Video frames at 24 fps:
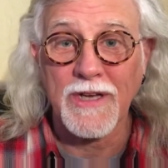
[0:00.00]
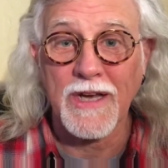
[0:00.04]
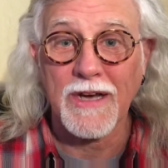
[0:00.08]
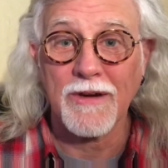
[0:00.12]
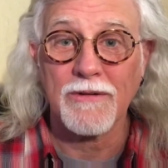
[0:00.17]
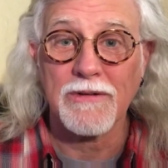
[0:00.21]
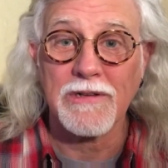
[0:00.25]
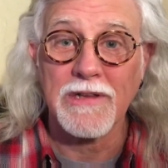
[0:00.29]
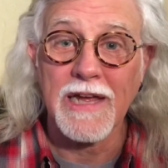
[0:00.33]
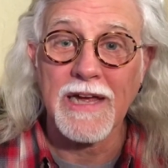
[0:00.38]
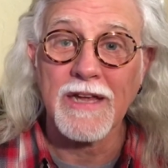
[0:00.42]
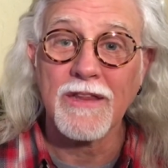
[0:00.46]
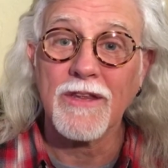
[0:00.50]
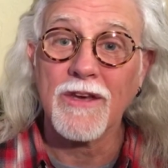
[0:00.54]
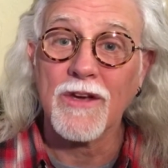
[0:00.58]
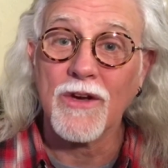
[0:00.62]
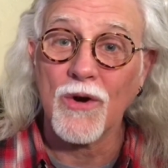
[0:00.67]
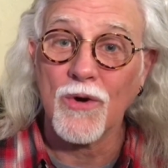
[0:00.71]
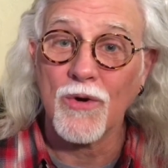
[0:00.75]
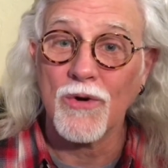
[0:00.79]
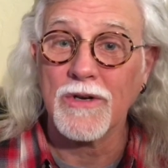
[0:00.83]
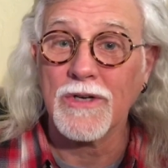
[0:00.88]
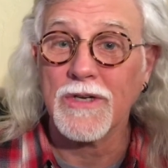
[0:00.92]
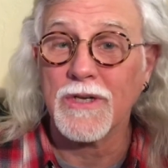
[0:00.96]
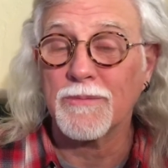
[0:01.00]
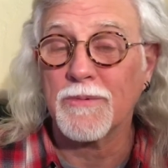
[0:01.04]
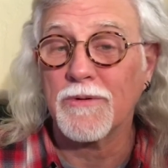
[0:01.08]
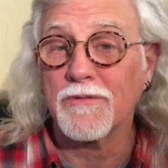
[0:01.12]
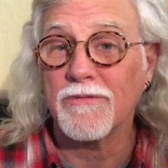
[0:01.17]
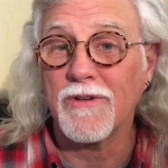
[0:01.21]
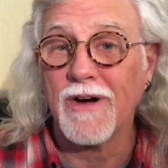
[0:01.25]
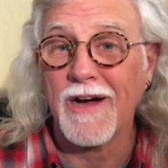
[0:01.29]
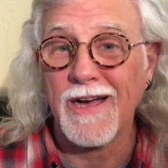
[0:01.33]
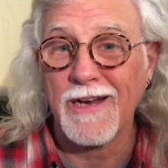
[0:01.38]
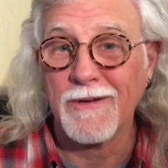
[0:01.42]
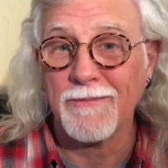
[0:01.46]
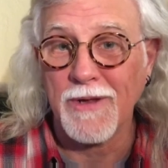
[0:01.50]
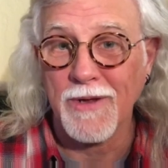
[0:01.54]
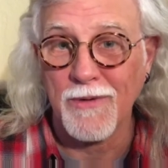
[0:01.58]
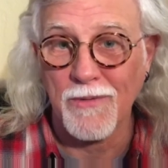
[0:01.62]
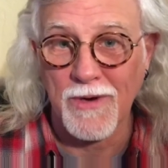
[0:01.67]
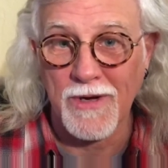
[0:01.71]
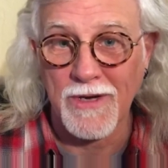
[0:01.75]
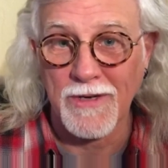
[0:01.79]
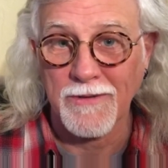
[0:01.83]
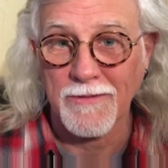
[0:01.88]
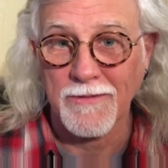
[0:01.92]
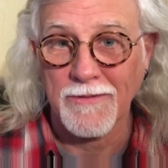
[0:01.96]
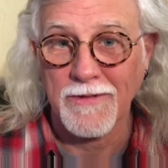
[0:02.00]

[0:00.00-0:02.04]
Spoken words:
I would like the court to provide me one.